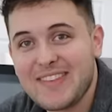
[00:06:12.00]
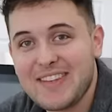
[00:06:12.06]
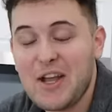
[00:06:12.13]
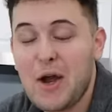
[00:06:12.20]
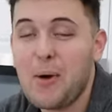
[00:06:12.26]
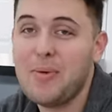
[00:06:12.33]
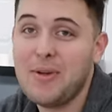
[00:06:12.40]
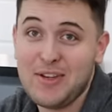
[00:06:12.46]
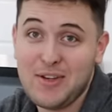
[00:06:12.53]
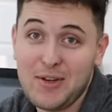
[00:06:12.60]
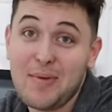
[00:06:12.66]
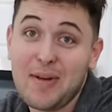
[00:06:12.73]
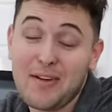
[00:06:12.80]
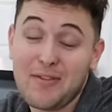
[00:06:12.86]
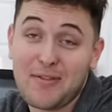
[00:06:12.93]
stop Yo,
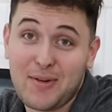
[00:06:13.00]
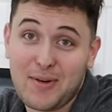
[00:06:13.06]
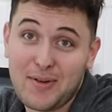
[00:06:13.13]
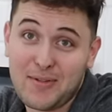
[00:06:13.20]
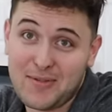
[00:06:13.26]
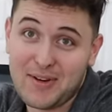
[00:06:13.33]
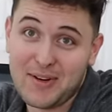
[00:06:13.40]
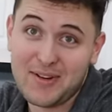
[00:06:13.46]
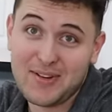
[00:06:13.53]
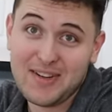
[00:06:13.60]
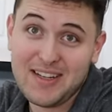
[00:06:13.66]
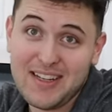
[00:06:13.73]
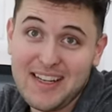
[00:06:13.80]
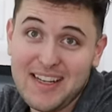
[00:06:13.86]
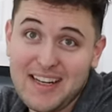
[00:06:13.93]
what we do to
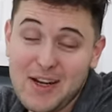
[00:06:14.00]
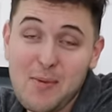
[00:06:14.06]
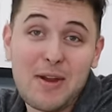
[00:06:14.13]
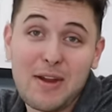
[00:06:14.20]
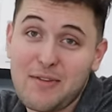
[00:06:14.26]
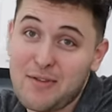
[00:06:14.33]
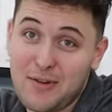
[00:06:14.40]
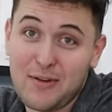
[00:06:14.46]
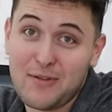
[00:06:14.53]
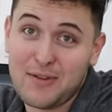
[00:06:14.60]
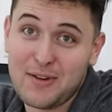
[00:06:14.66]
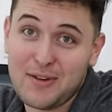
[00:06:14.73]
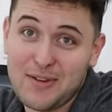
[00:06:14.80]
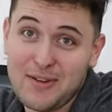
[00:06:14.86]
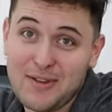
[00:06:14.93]
protect it. You're being for real, for real.